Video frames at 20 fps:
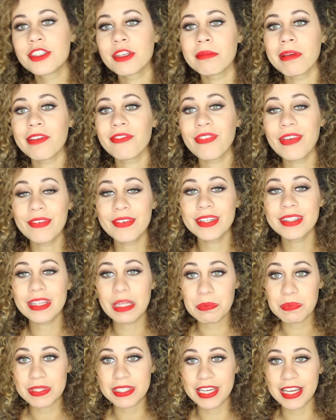So my favorite
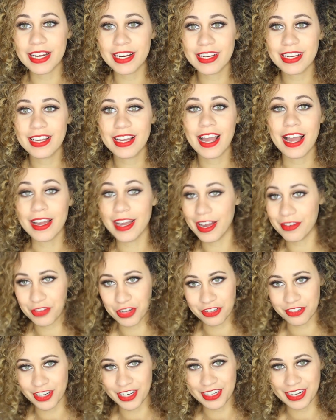lipstick I have
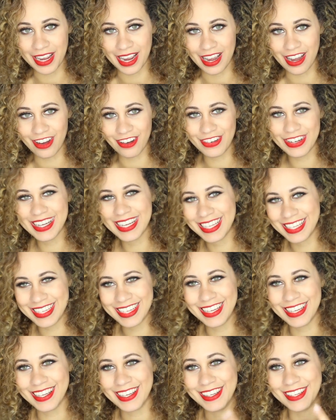on right now,
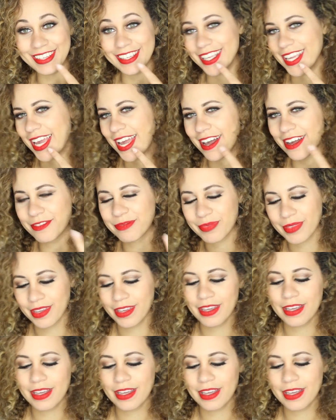yeah.